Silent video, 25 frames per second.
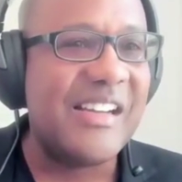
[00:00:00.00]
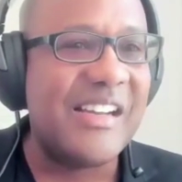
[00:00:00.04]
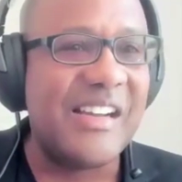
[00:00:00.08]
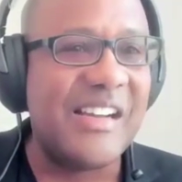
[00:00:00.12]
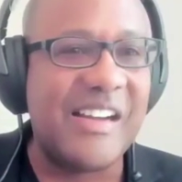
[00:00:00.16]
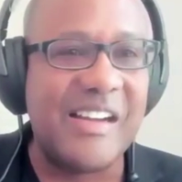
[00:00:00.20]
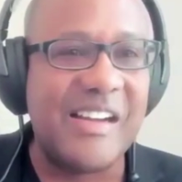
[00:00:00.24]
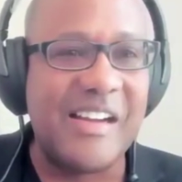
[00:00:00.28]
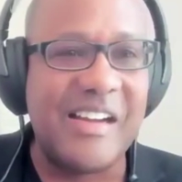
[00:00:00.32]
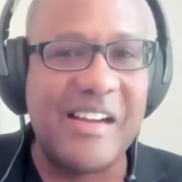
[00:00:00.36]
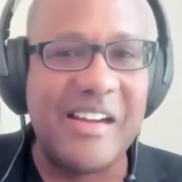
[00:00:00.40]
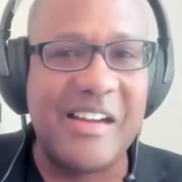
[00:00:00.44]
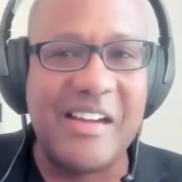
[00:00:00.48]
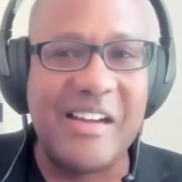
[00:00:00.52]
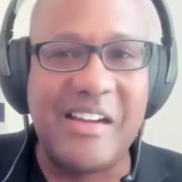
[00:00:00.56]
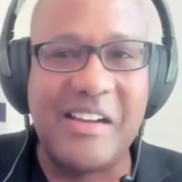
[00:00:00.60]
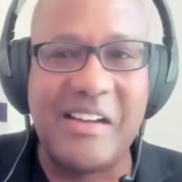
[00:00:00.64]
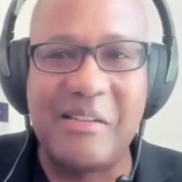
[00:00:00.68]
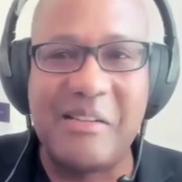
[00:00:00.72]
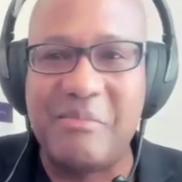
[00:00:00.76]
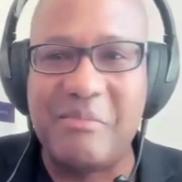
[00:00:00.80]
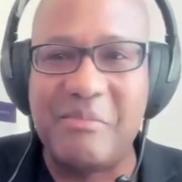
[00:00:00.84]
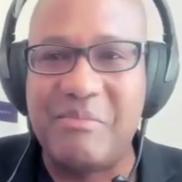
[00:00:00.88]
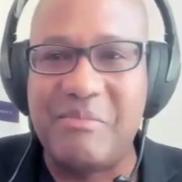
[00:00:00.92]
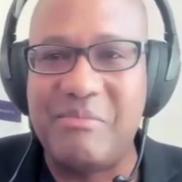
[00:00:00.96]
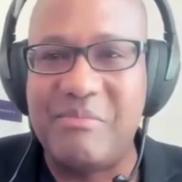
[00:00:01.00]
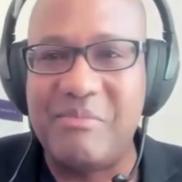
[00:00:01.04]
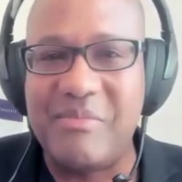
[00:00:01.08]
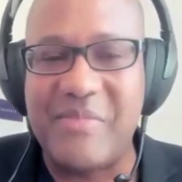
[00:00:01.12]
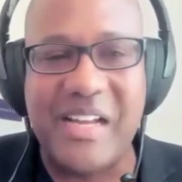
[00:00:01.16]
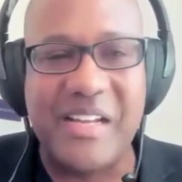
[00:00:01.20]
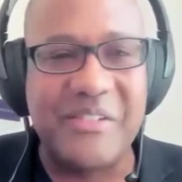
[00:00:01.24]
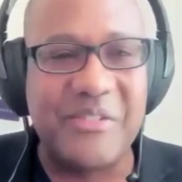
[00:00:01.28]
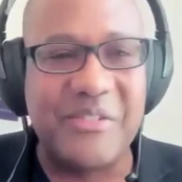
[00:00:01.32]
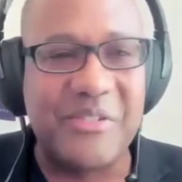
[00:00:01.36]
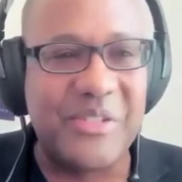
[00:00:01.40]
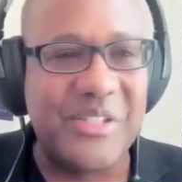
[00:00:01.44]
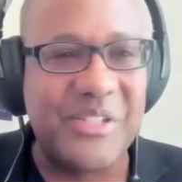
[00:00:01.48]
Uh,
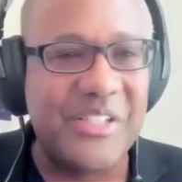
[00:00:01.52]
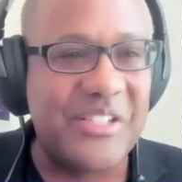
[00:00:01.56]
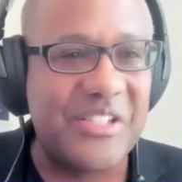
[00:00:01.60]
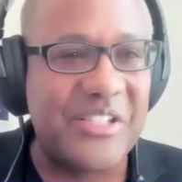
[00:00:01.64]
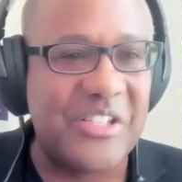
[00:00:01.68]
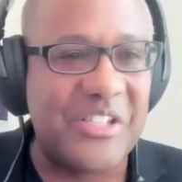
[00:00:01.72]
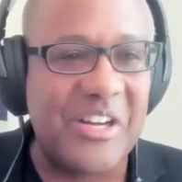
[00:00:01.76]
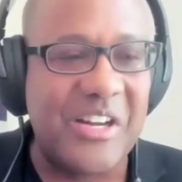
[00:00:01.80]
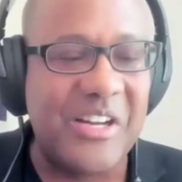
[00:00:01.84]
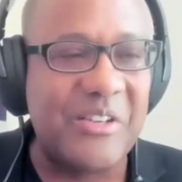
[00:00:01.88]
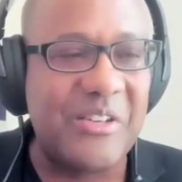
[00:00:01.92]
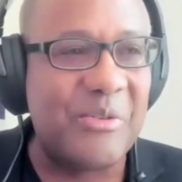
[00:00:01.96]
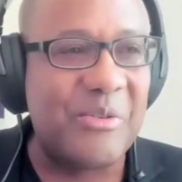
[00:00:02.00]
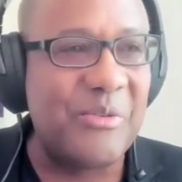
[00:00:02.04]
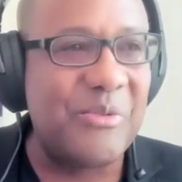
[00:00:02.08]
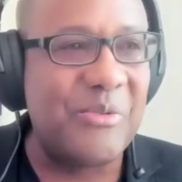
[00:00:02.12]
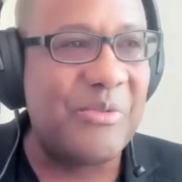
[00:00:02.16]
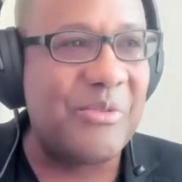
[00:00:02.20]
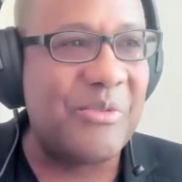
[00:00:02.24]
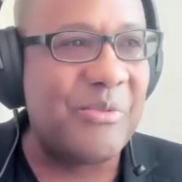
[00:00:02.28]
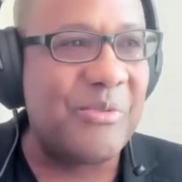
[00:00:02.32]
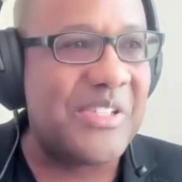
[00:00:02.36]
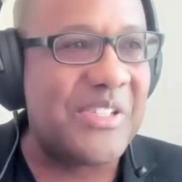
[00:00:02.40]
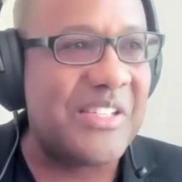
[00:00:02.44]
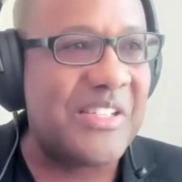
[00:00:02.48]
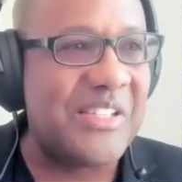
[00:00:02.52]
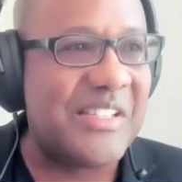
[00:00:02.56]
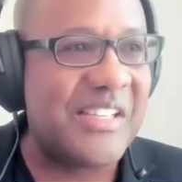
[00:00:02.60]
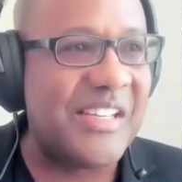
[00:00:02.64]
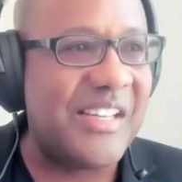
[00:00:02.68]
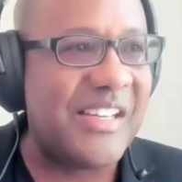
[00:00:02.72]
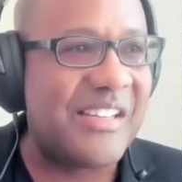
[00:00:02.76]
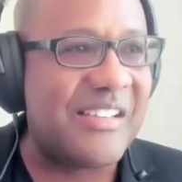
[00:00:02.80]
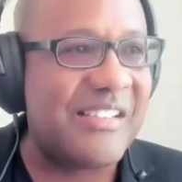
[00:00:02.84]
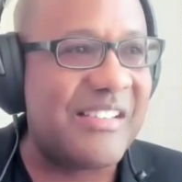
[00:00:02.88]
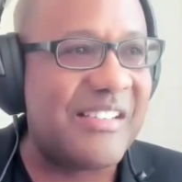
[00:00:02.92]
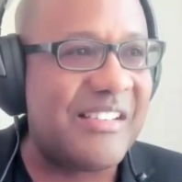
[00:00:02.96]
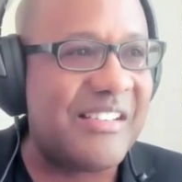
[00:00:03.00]
Andreas, Todd, who wants to
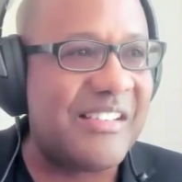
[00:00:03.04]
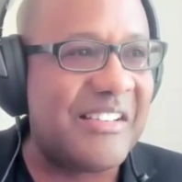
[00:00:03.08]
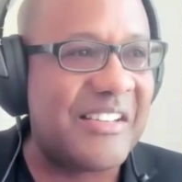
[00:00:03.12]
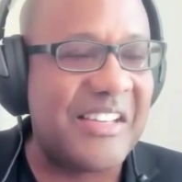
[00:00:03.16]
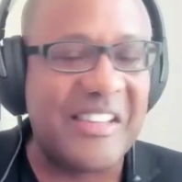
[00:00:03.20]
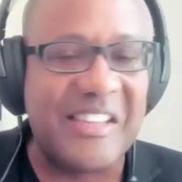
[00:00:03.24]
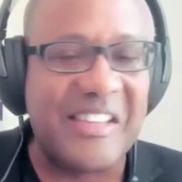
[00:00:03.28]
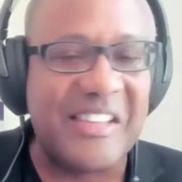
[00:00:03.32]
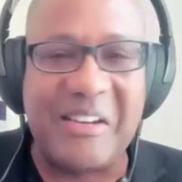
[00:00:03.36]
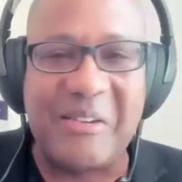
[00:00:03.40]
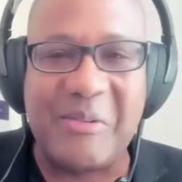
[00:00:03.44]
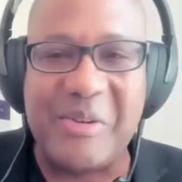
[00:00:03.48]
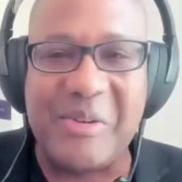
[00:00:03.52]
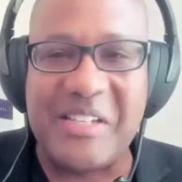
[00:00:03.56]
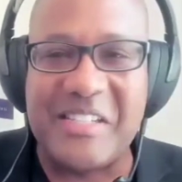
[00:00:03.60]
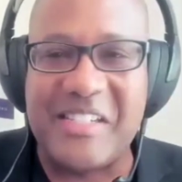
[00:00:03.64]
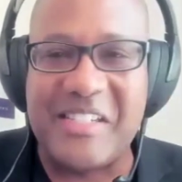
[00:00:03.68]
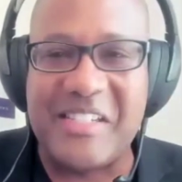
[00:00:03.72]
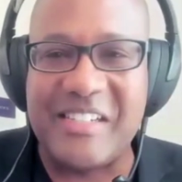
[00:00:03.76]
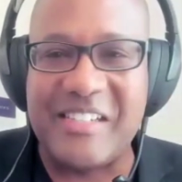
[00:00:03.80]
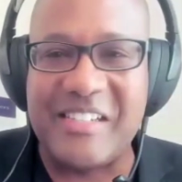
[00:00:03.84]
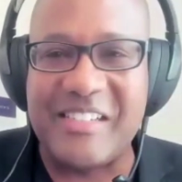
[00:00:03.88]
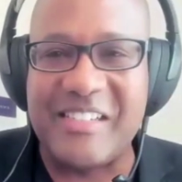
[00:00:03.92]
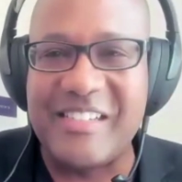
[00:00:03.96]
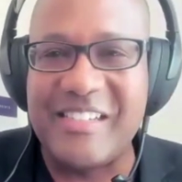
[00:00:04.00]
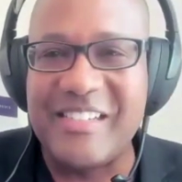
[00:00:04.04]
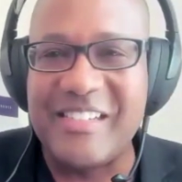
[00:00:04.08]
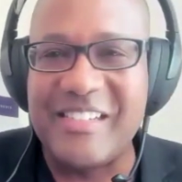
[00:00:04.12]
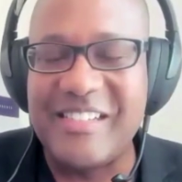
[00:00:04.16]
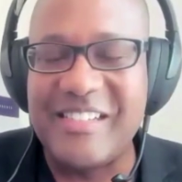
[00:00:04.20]
take a look at that question?